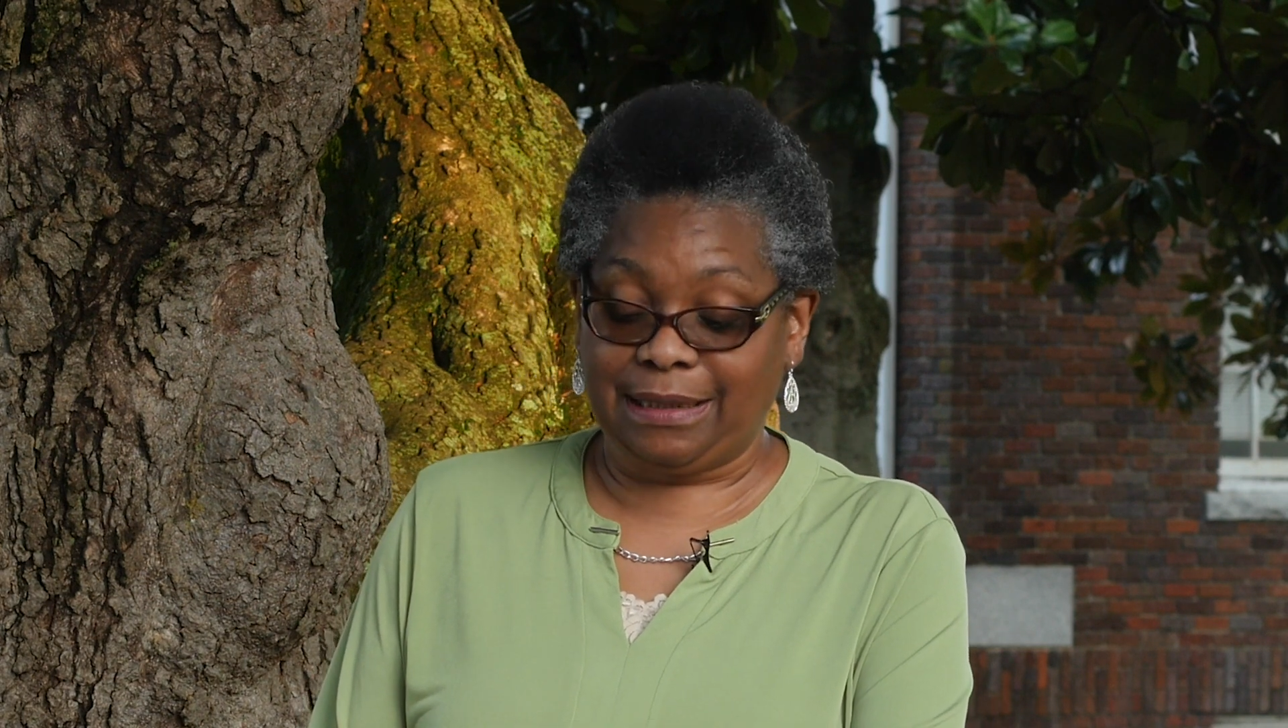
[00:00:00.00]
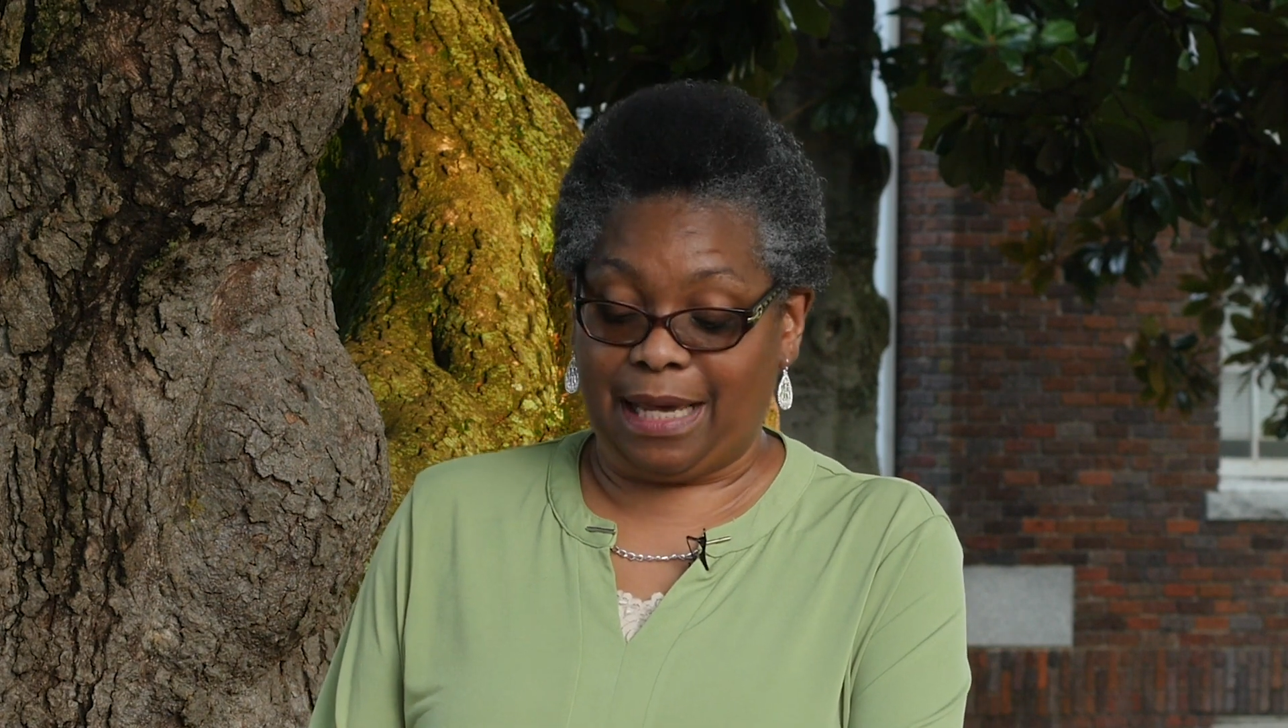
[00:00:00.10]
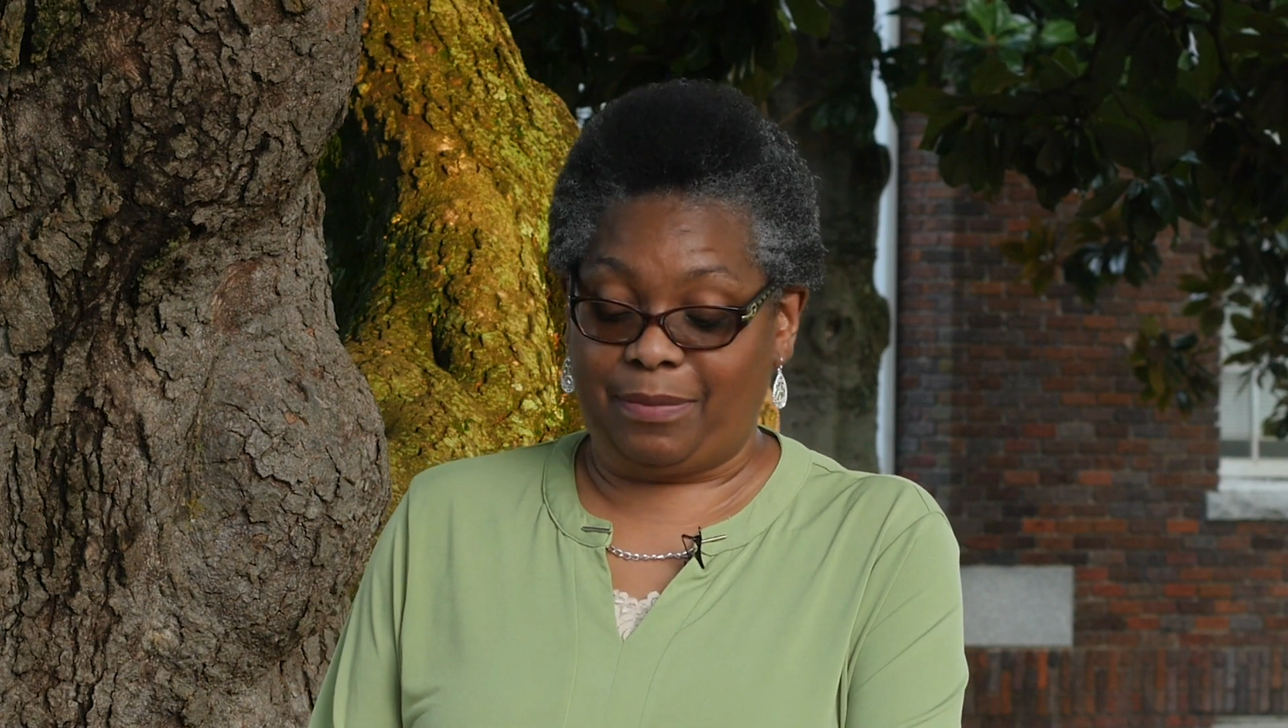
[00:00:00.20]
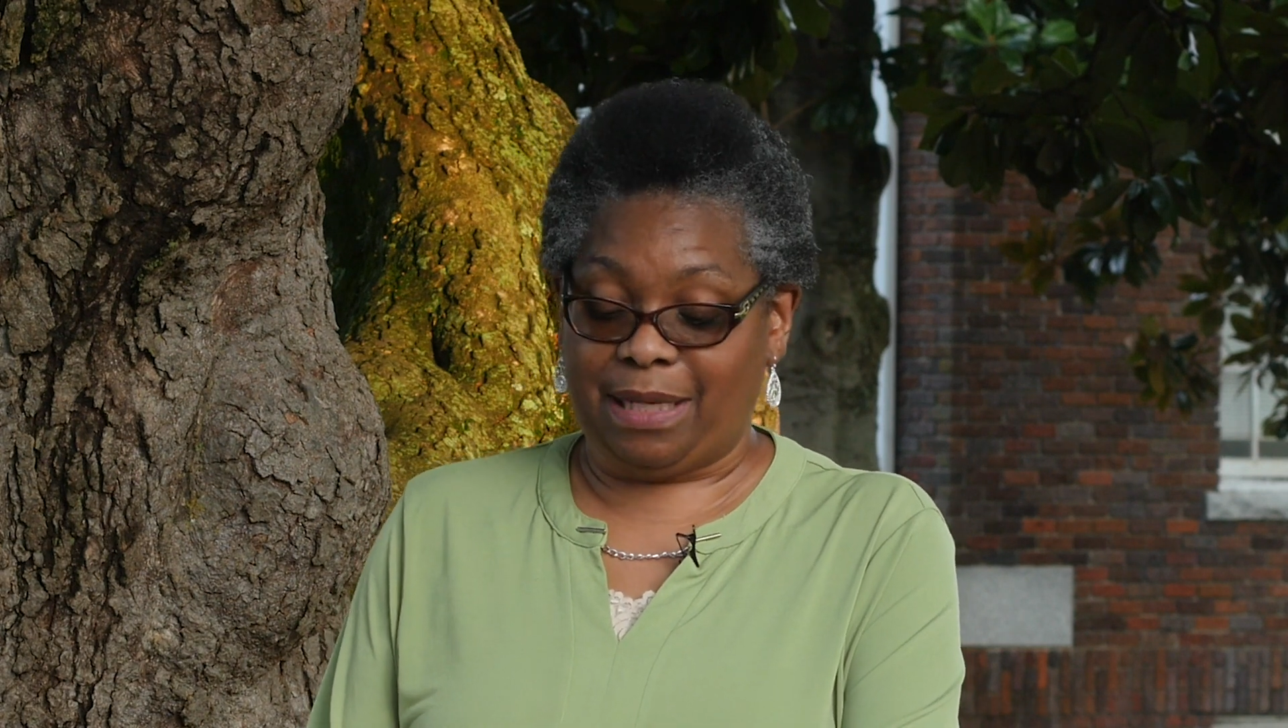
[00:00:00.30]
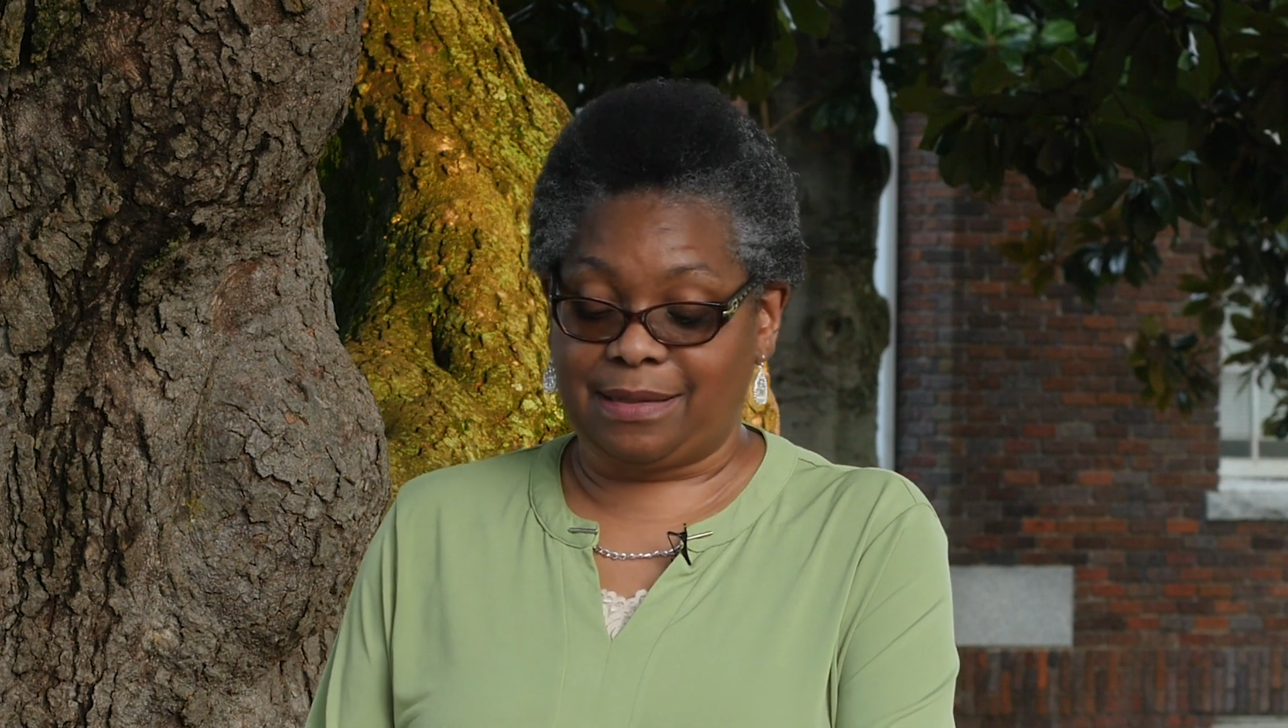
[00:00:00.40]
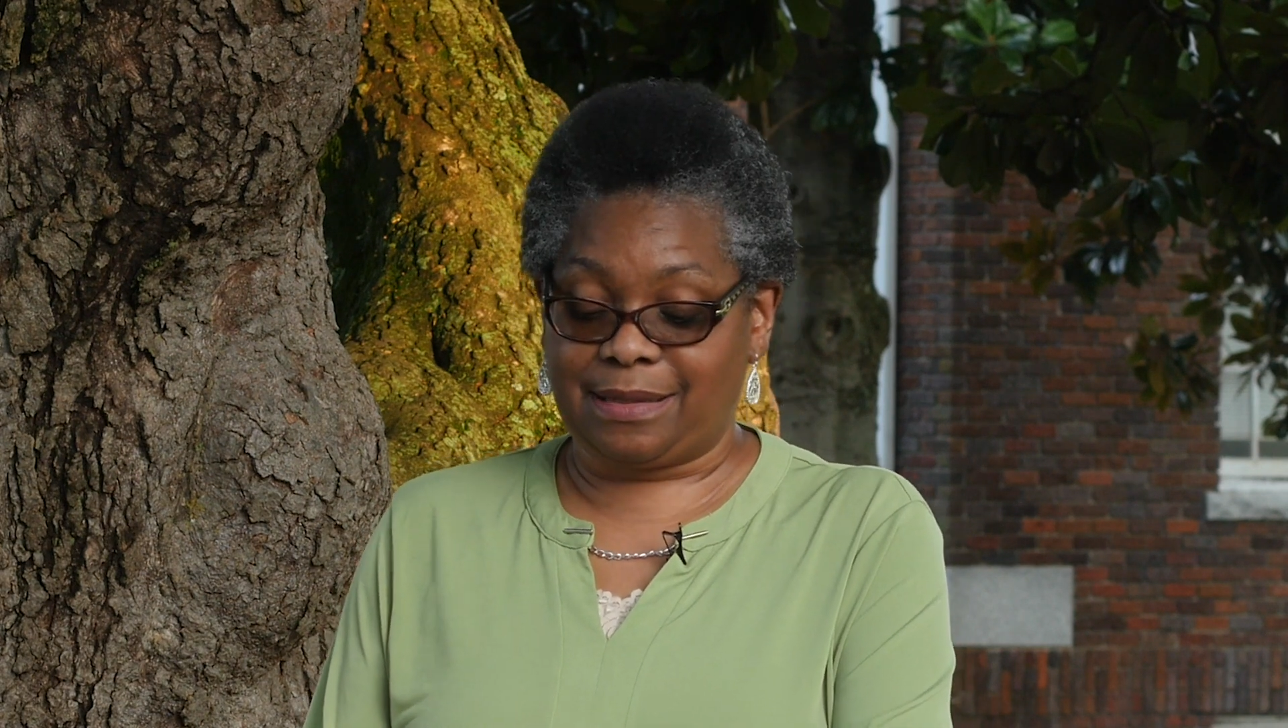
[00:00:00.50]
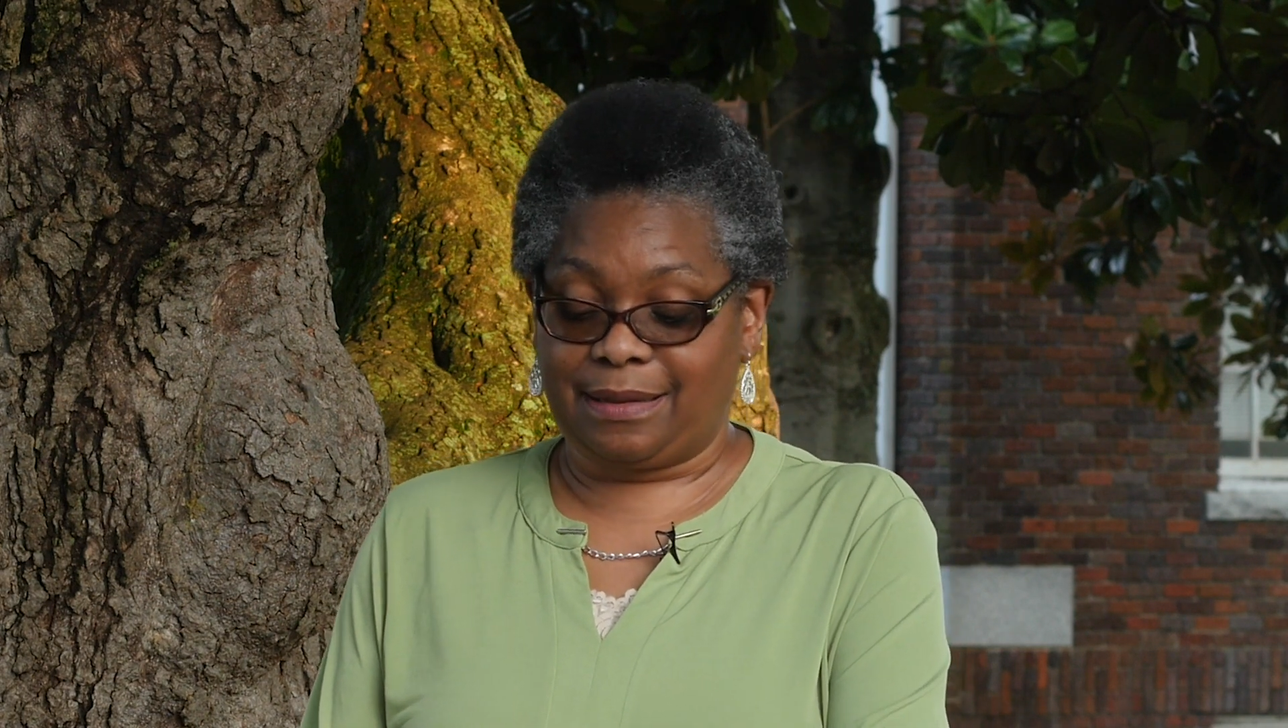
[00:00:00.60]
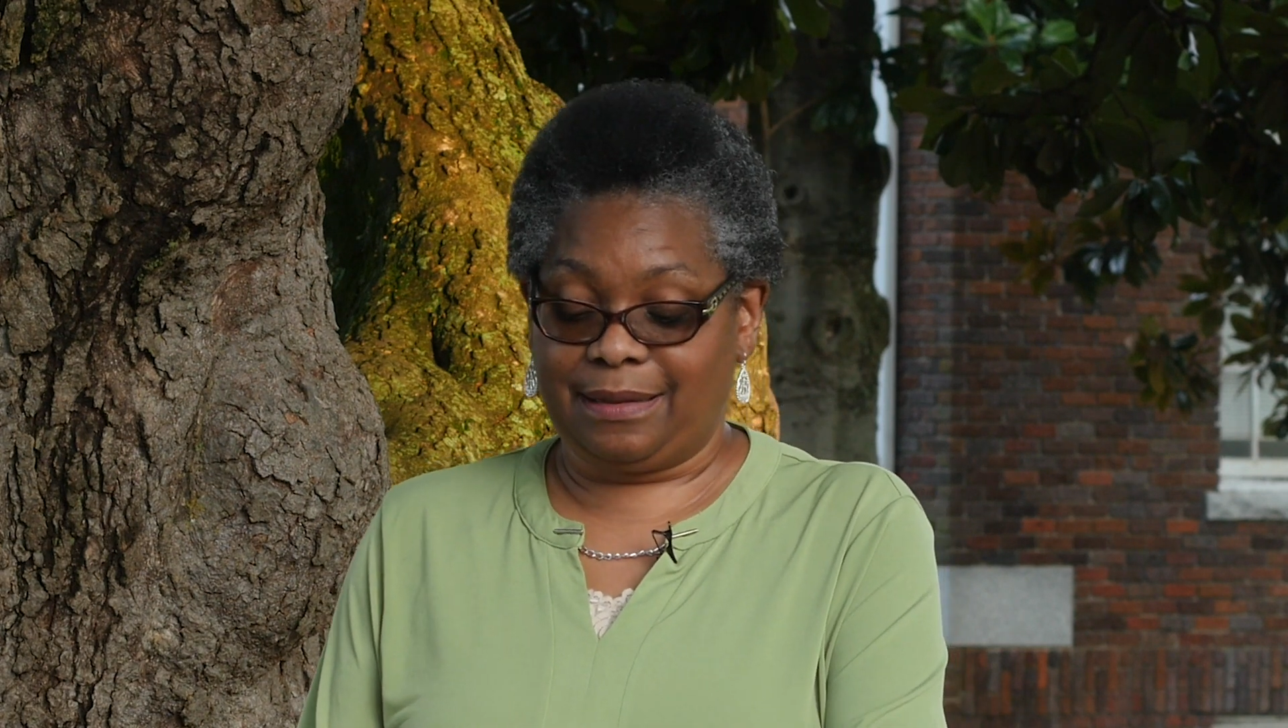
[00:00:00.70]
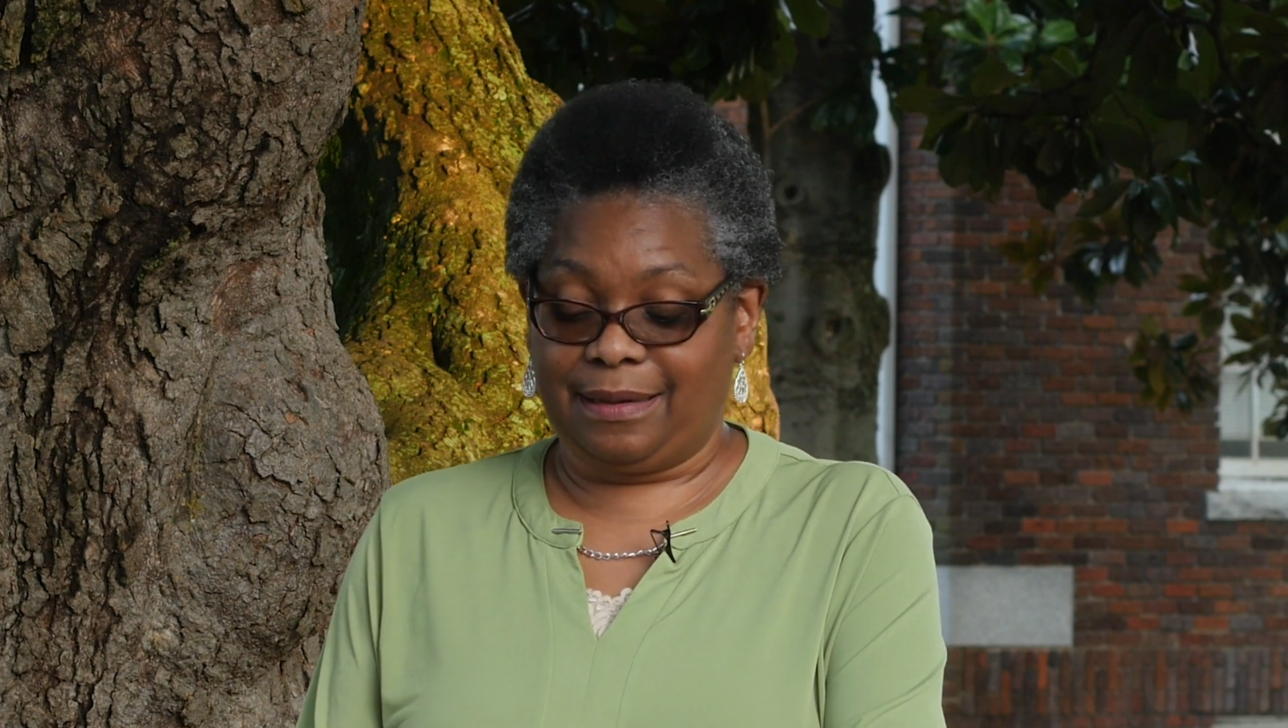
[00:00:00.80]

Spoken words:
lemons,